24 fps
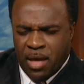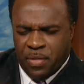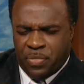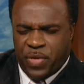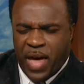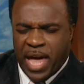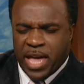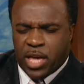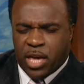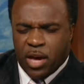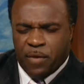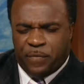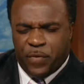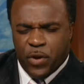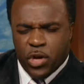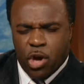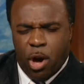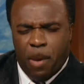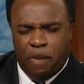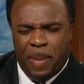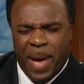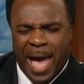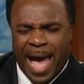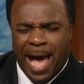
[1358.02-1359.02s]
Thank you for
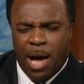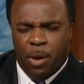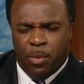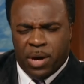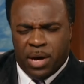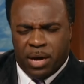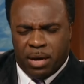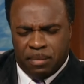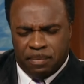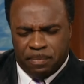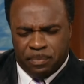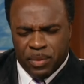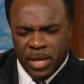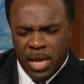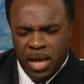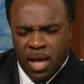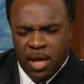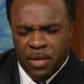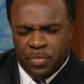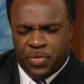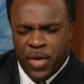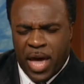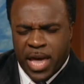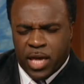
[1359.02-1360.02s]
your power. Yes,
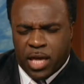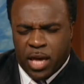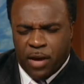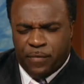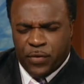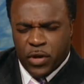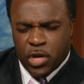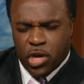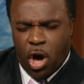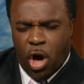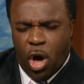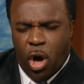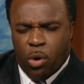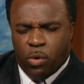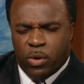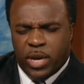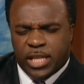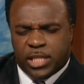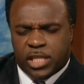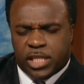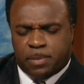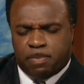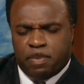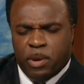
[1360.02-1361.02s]
Lord. Thank you for your
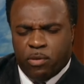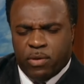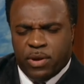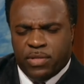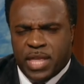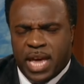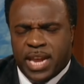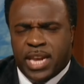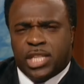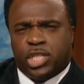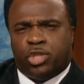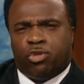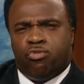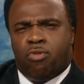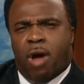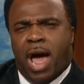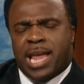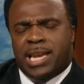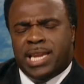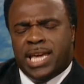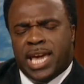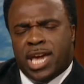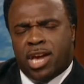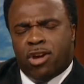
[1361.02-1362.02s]
Holy Spirit yes, that is
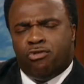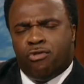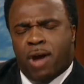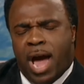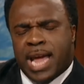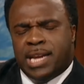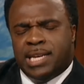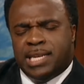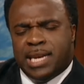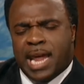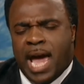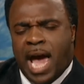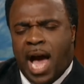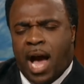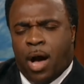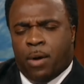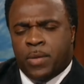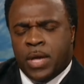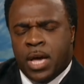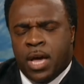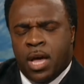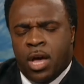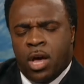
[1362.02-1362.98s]
right here, right now.